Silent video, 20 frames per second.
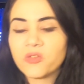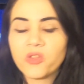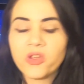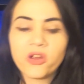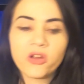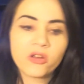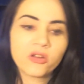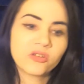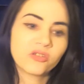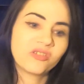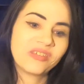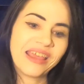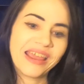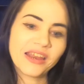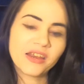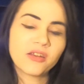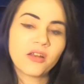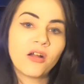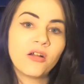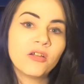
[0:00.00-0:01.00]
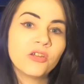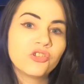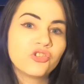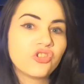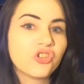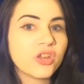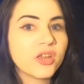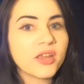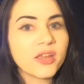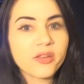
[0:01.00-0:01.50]
Their
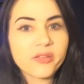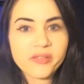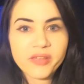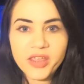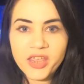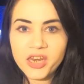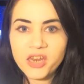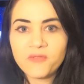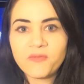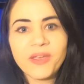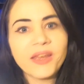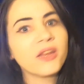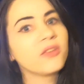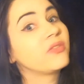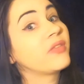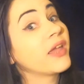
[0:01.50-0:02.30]
technology is innovative.